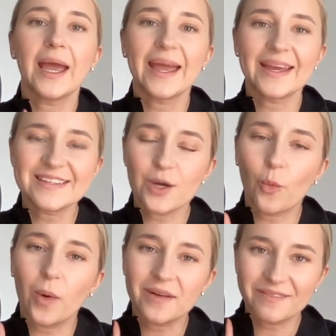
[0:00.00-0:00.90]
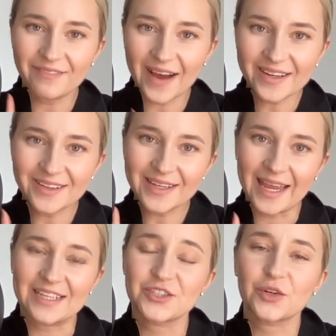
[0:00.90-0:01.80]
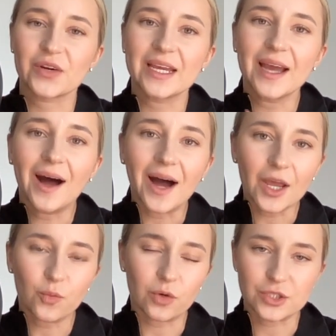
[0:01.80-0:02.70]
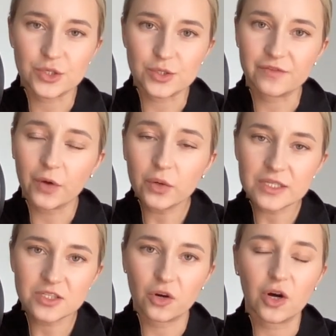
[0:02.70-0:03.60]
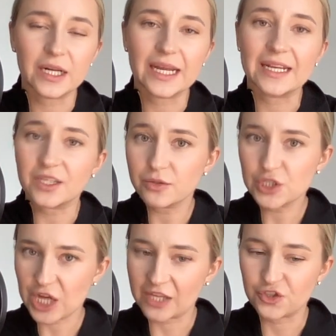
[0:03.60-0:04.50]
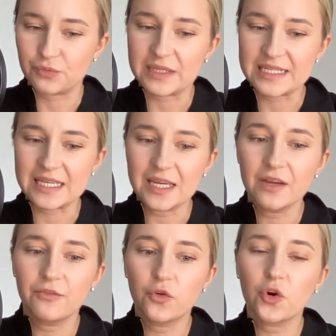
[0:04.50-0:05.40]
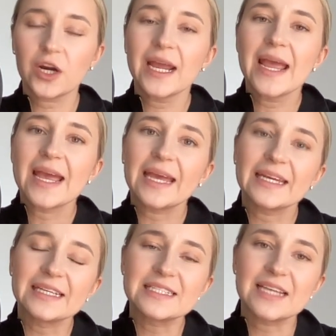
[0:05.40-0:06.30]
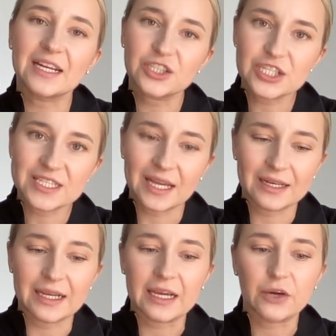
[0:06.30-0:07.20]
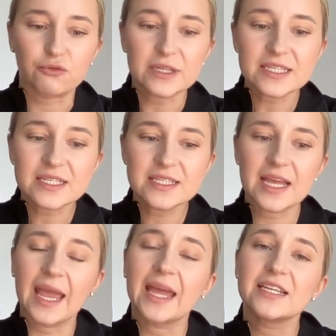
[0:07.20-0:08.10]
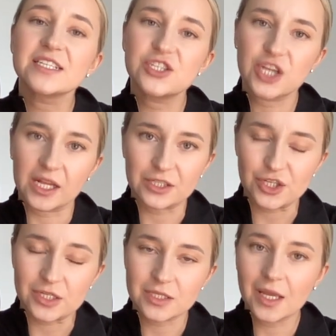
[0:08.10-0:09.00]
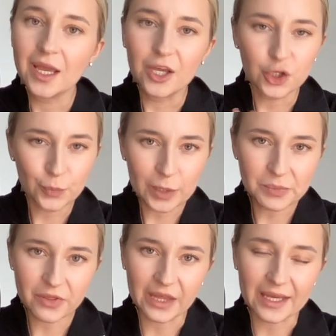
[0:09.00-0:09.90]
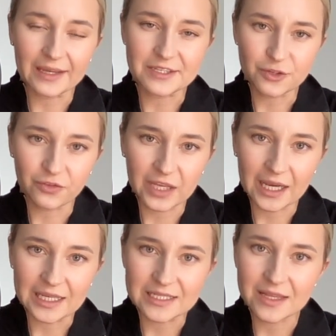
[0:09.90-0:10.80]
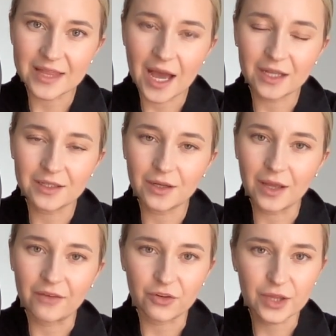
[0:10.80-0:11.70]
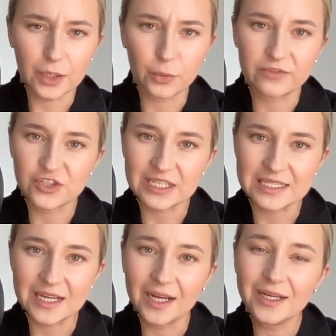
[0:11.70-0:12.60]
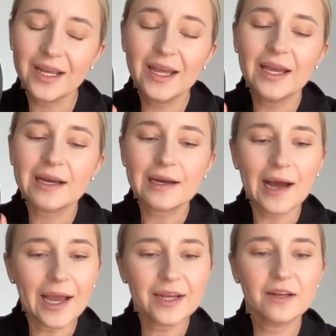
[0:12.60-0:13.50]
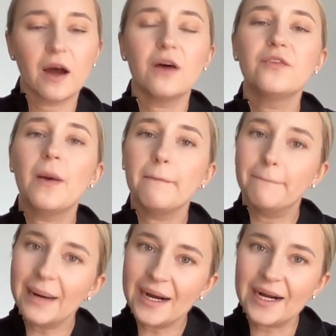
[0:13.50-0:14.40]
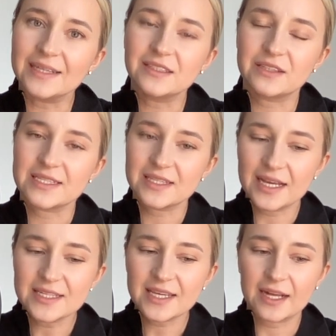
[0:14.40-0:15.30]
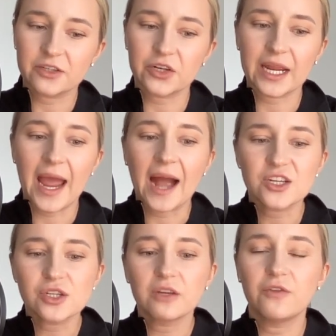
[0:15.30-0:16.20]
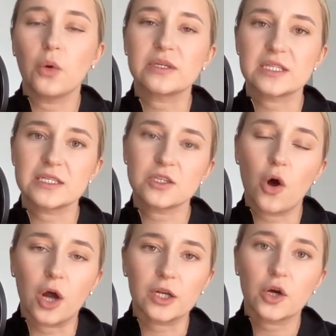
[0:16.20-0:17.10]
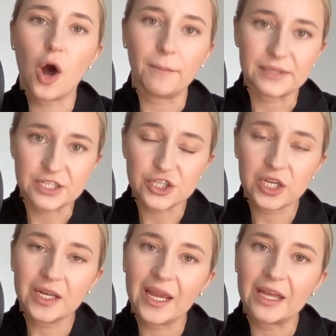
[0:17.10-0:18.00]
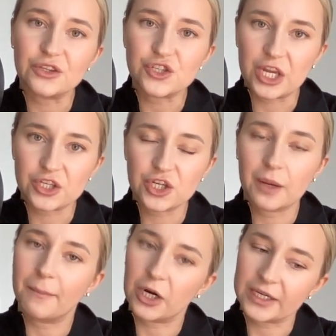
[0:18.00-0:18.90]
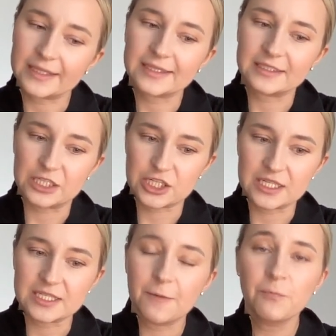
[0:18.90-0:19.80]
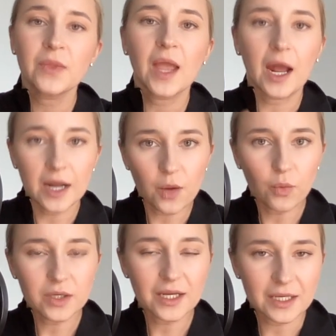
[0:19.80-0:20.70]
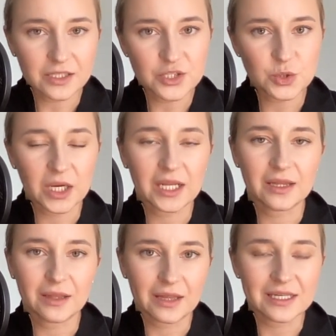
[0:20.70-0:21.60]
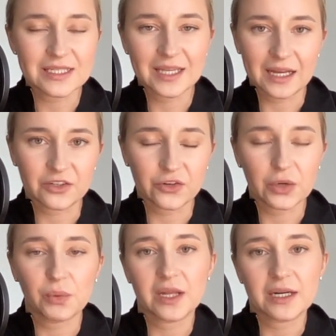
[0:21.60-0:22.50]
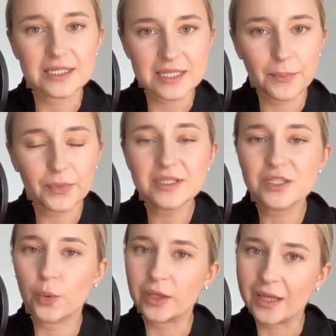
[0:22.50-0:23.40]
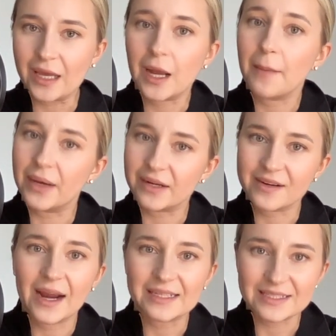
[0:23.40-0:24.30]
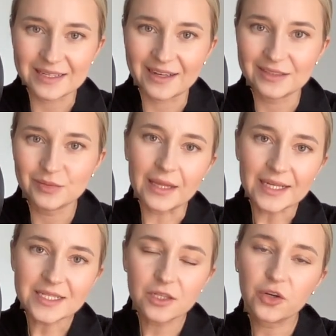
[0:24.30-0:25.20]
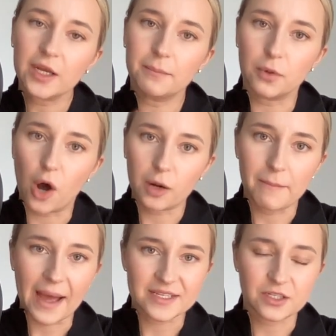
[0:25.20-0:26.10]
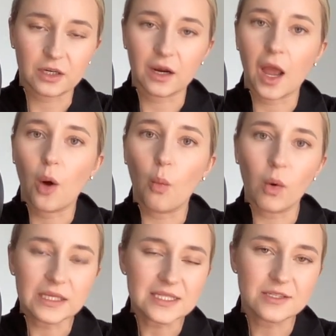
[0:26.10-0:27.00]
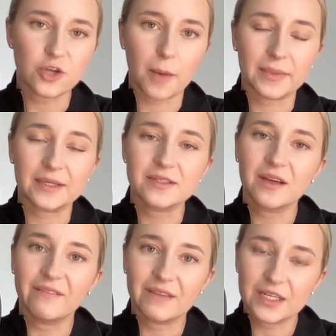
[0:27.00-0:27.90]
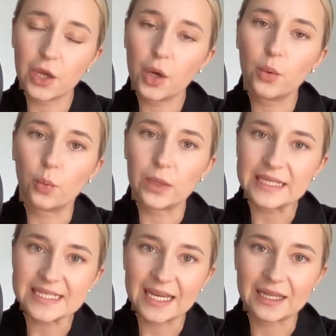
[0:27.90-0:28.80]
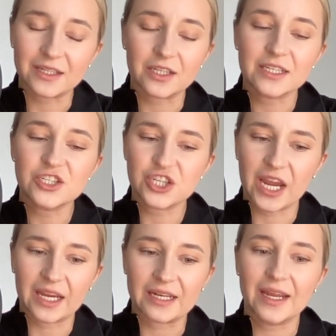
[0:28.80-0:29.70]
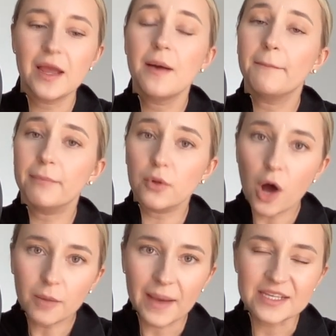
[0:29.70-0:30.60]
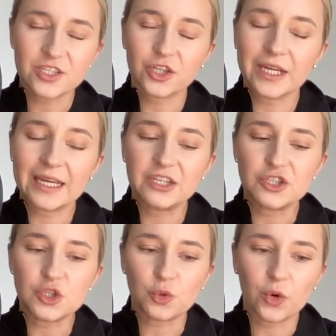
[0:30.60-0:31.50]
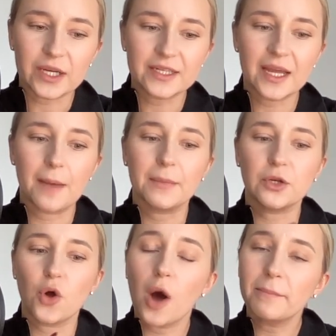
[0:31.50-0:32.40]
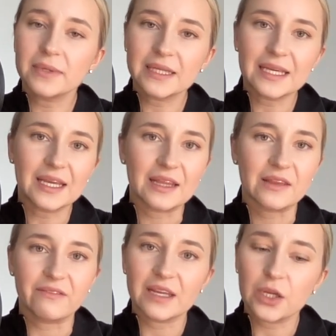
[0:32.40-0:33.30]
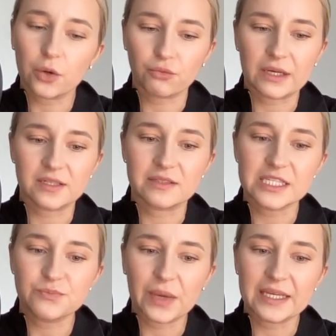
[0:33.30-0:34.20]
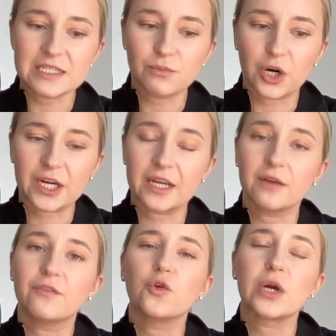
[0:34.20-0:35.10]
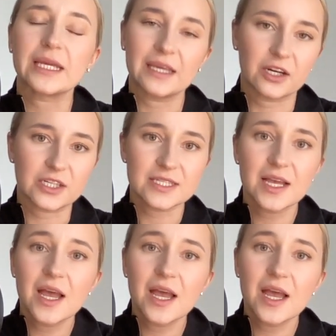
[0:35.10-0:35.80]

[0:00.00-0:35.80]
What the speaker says: And one final category I want you to focus on and use ChatGPT for is understanding risks and challenges. You might be thinking, Sophia, isn't that everything we've just done? Kind of, but this last category actually focuses on competition and changing market conditions. And I want to illustrate this category with an example so we get a better idea. Let's look at Blockbuster, a once dominant video retailer chain. Blockbuster enjoyed a monopoly in the video rental space market for years,